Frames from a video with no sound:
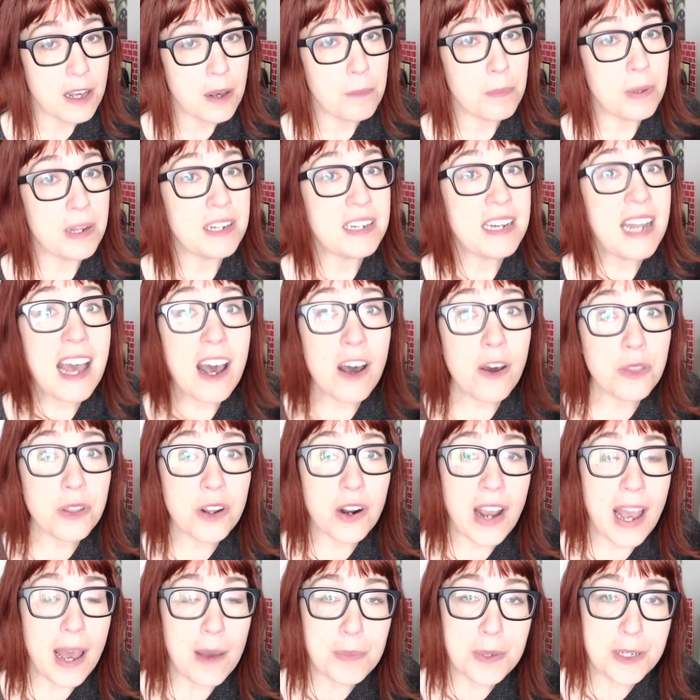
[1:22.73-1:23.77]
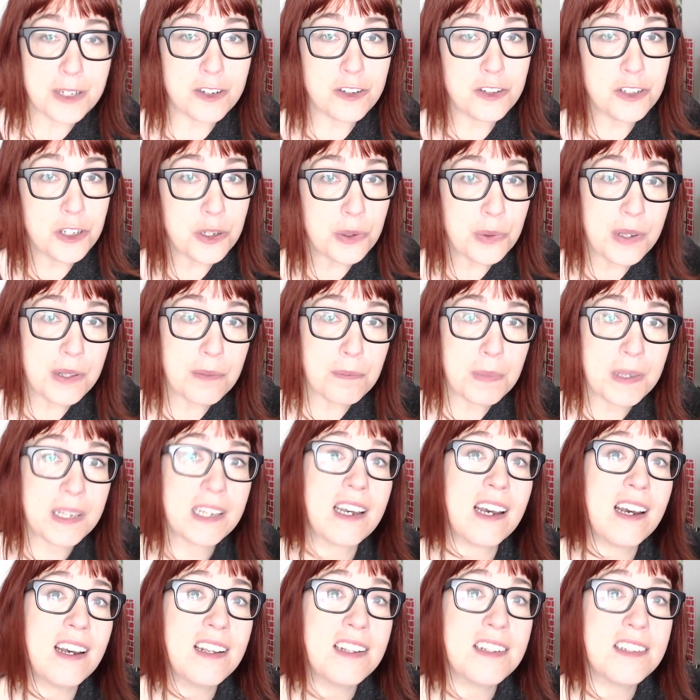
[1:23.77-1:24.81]
But now they're happy to do it
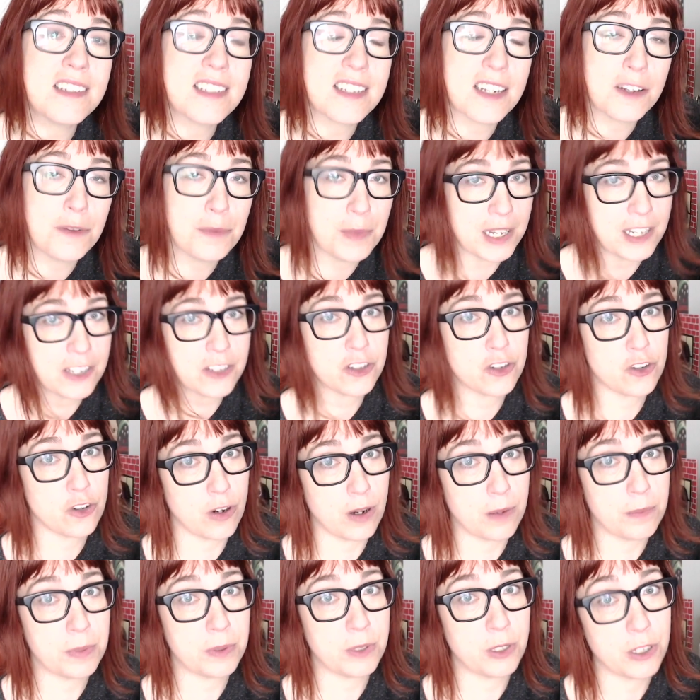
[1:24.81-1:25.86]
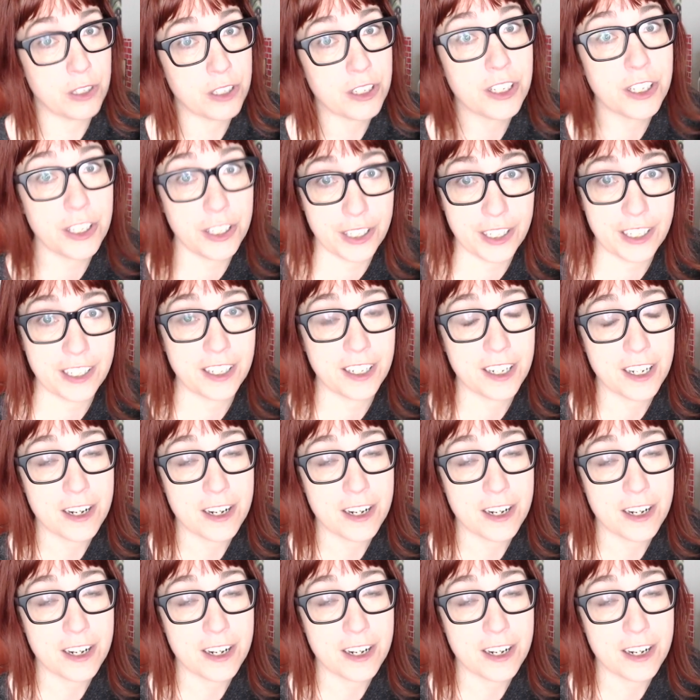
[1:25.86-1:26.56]
because it makes Trump look good.